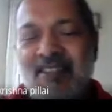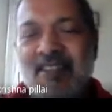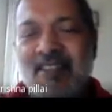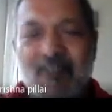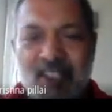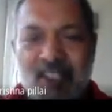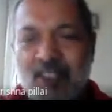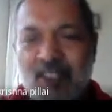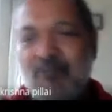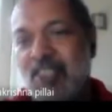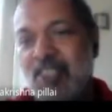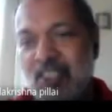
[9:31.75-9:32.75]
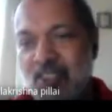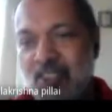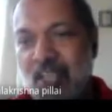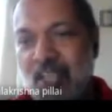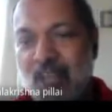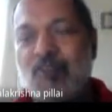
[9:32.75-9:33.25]
device physics,
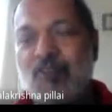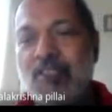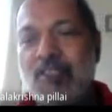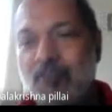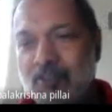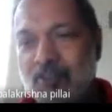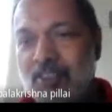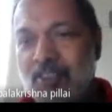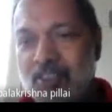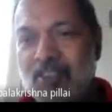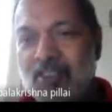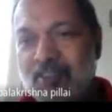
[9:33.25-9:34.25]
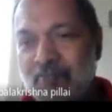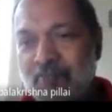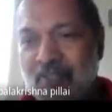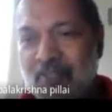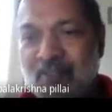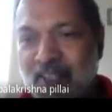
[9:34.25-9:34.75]
actually. So this is
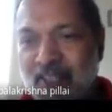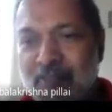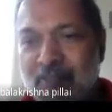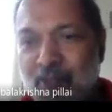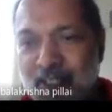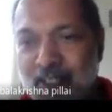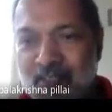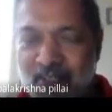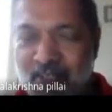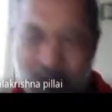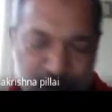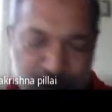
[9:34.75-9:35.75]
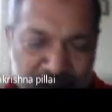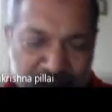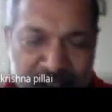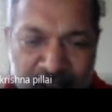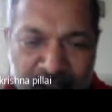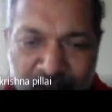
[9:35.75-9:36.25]
one important difference. So
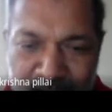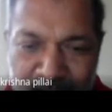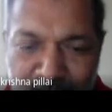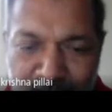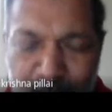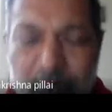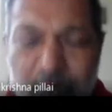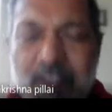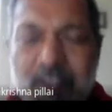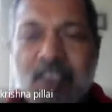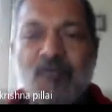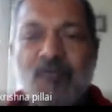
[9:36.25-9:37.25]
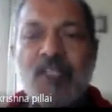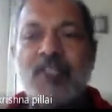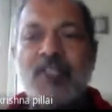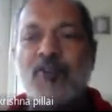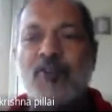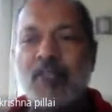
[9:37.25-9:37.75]
whatever properties we are
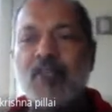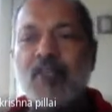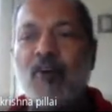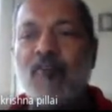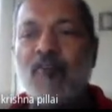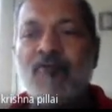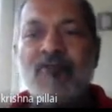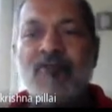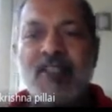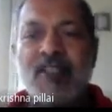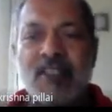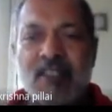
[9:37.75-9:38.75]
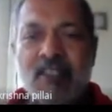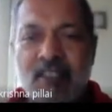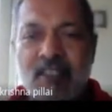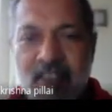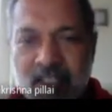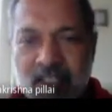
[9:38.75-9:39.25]
talking of
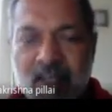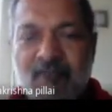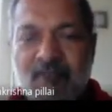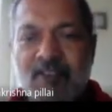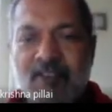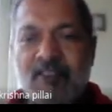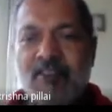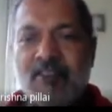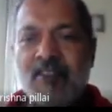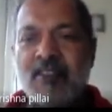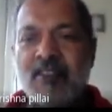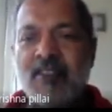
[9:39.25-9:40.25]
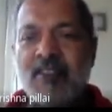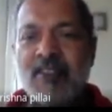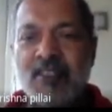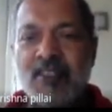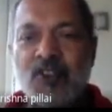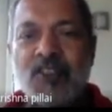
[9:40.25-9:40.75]
hereafter
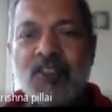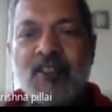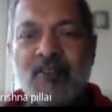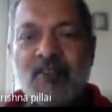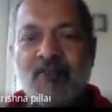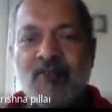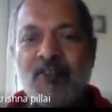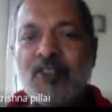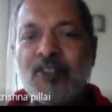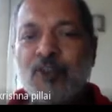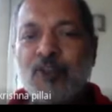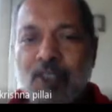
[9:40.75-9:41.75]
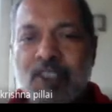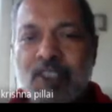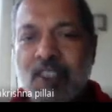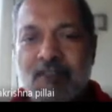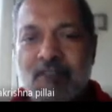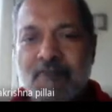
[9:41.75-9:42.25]
is for the solid
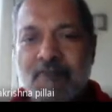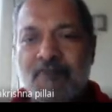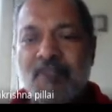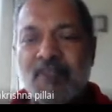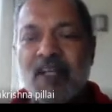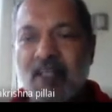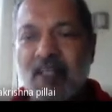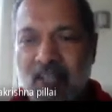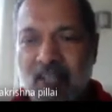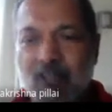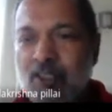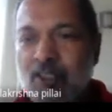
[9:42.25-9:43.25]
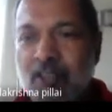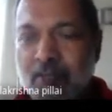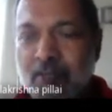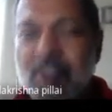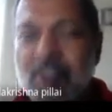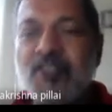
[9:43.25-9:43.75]
state. Actually, that
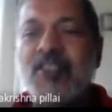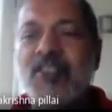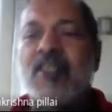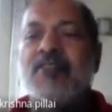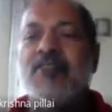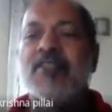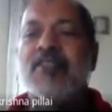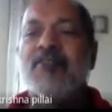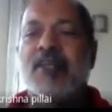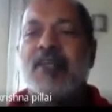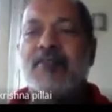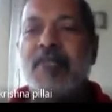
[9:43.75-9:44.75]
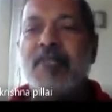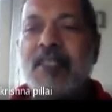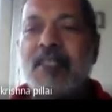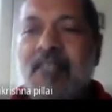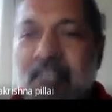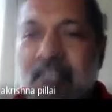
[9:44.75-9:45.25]
means the interatomic
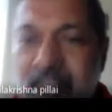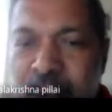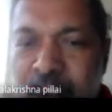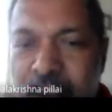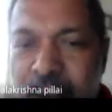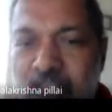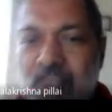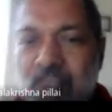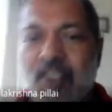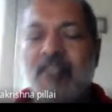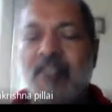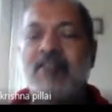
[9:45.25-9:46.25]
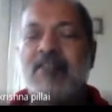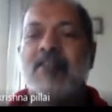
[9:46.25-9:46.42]
distances are